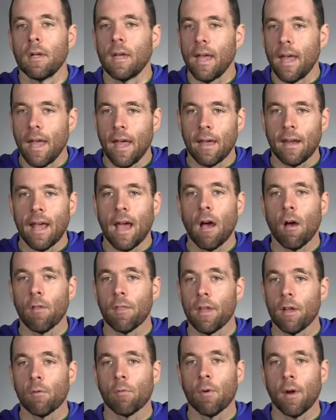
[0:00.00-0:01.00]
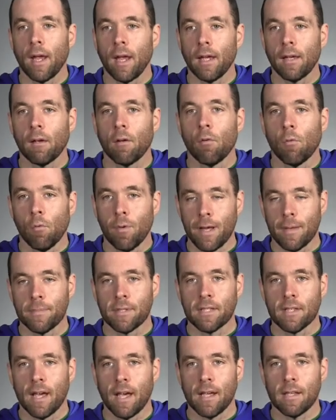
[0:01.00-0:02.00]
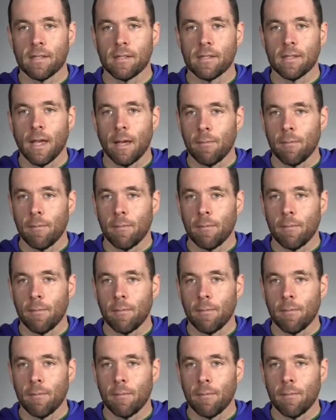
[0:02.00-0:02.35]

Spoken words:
and how they rank websites.